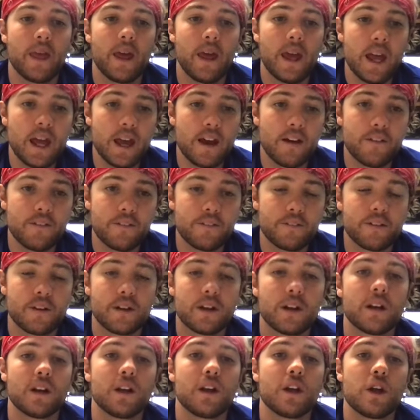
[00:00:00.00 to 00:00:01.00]
if
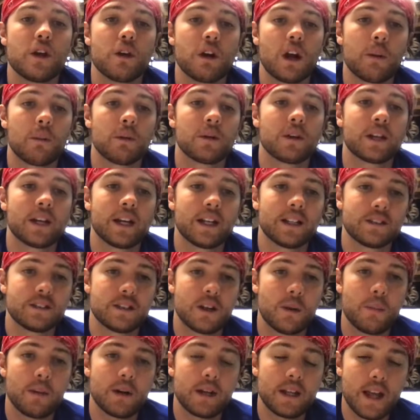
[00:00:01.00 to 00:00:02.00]
you're able to get
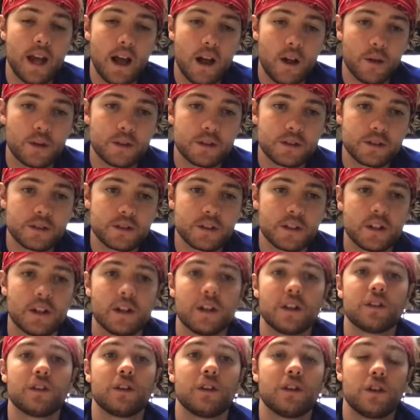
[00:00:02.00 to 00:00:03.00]
somebody else
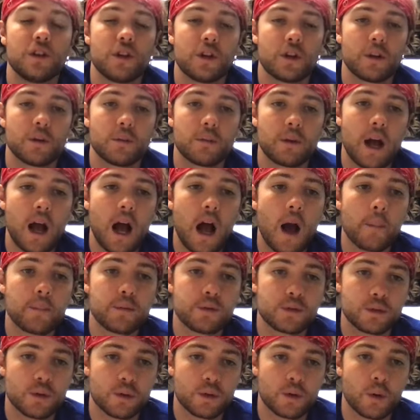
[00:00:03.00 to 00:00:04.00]
to do your
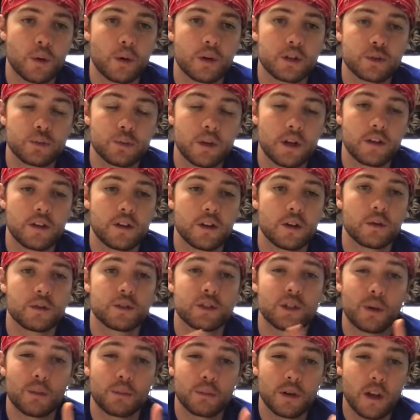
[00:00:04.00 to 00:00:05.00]
obstacle course with you.
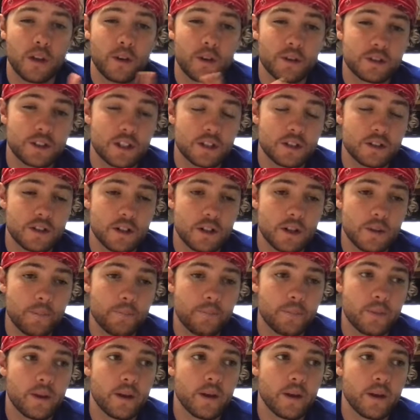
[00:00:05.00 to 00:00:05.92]
So brother, sister,